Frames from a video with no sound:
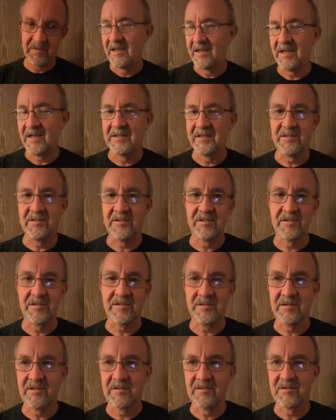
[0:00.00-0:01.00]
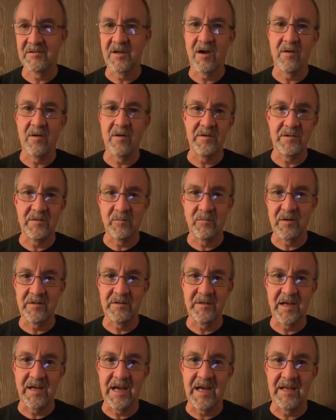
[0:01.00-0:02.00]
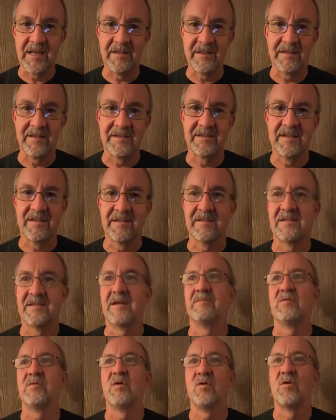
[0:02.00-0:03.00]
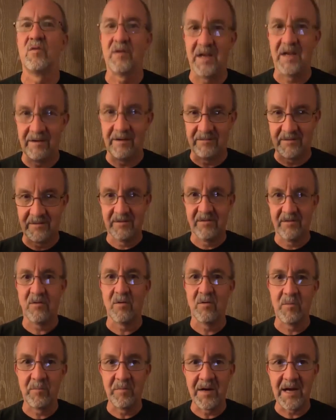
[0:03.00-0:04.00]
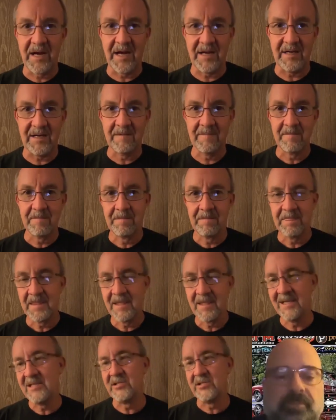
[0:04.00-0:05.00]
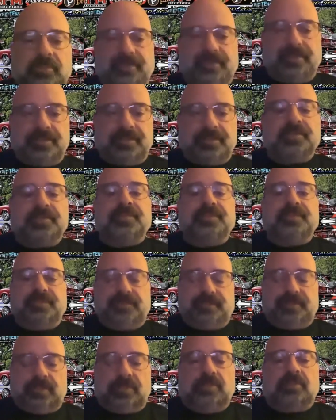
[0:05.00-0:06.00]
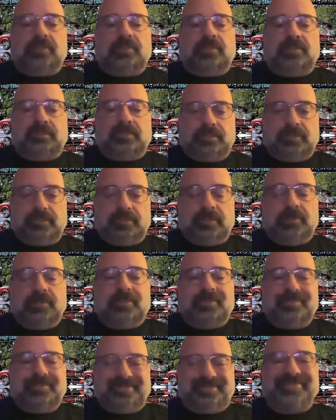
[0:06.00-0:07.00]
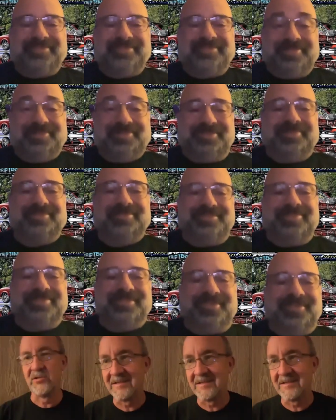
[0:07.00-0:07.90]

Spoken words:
It's just there's always one guy that says I'm going after the whole pie. He usually goes out in the quarters of the semis.